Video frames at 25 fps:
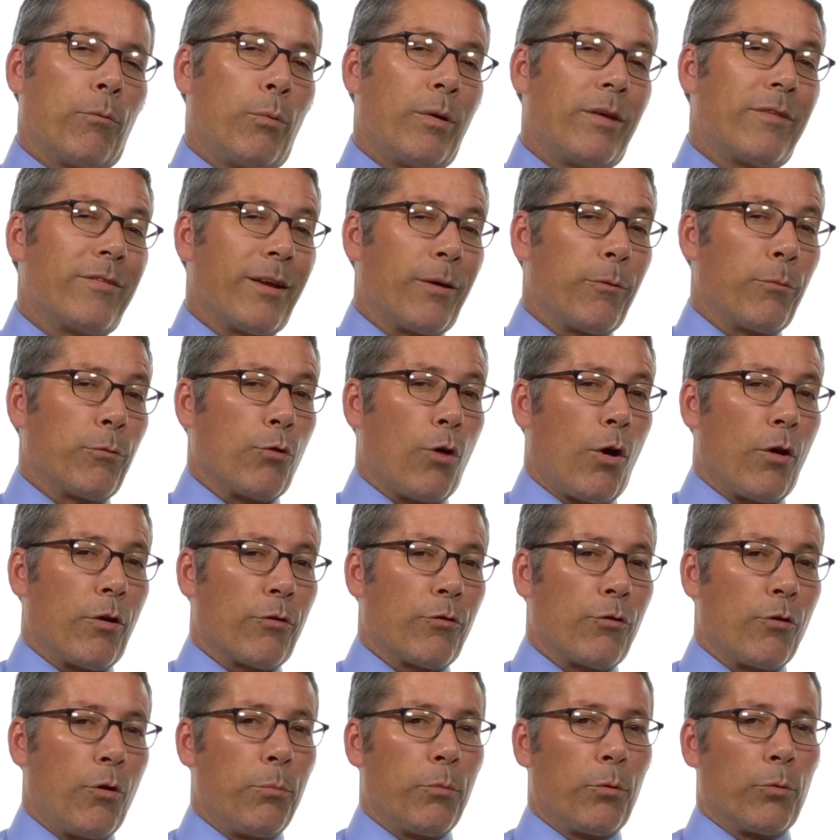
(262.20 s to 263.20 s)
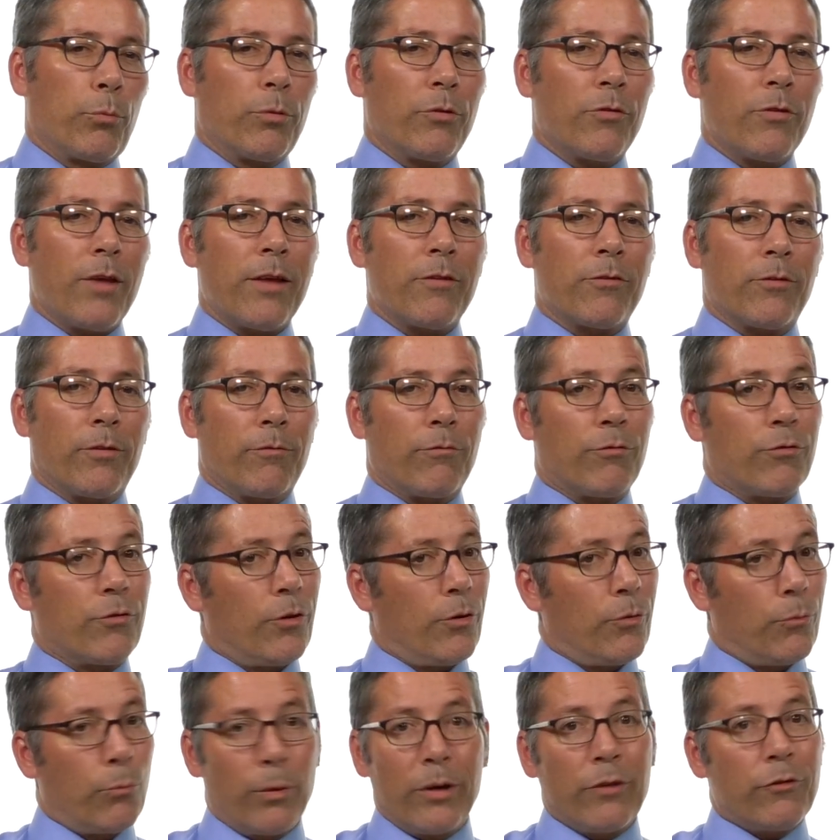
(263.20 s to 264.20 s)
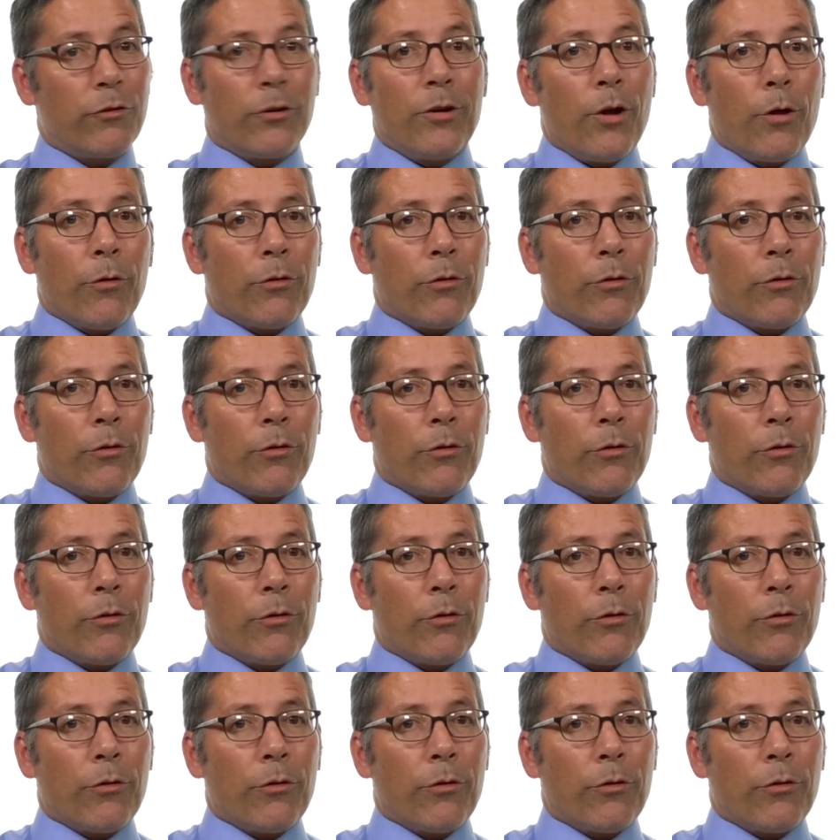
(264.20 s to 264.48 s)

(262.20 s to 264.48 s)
We said it was autosomal recessive, so we should